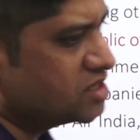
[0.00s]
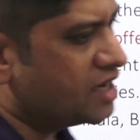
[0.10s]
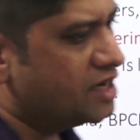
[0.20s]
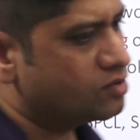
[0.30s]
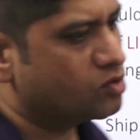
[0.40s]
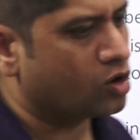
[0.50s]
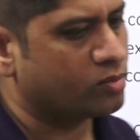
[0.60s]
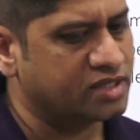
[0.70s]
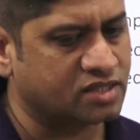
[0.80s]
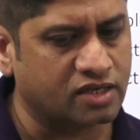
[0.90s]
the interview
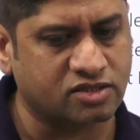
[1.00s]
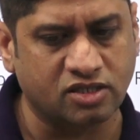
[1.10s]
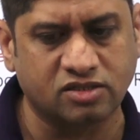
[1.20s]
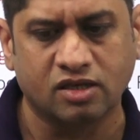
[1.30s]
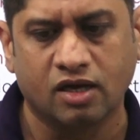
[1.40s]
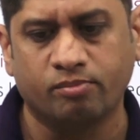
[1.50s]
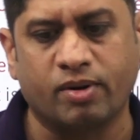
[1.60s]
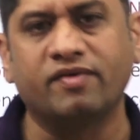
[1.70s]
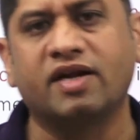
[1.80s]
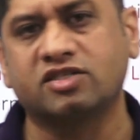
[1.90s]
normally is asked is
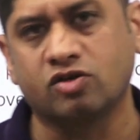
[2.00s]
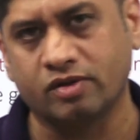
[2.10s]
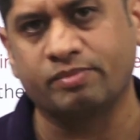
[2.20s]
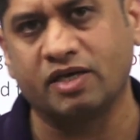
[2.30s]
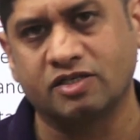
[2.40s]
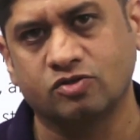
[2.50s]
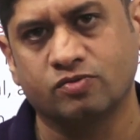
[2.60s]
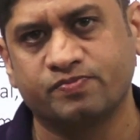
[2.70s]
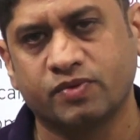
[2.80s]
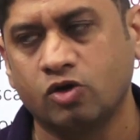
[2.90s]
privatization of the P S U.
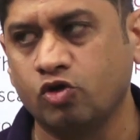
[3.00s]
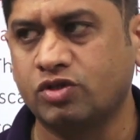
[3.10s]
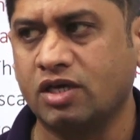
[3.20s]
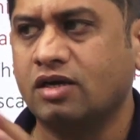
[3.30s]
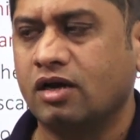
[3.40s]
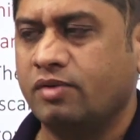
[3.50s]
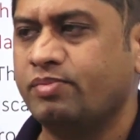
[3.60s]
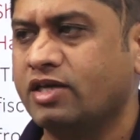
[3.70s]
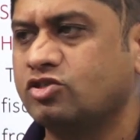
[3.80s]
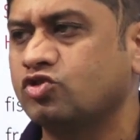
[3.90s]
Do you think
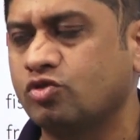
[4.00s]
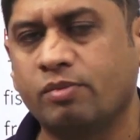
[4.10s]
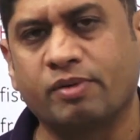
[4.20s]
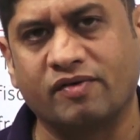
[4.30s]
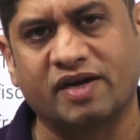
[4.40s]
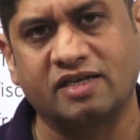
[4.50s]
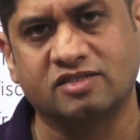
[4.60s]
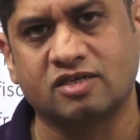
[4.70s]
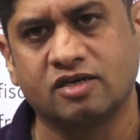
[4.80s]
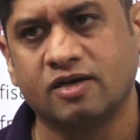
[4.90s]
P S U should be privatized?
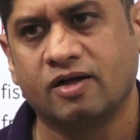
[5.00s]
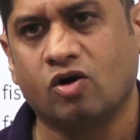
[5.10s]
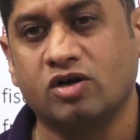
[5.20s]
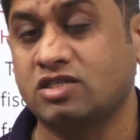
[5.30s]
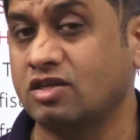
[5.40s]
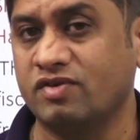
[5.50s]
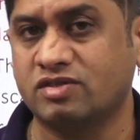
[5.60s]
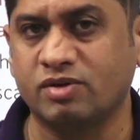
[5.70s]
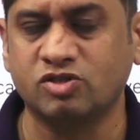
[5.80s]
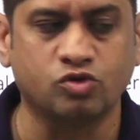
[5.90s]
or
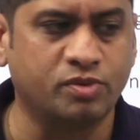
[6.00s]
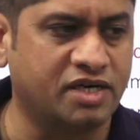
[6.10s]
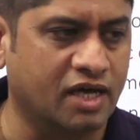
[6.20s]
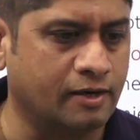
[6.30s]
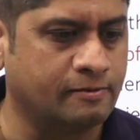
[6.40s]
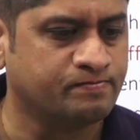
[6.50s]
disinvestment should be done?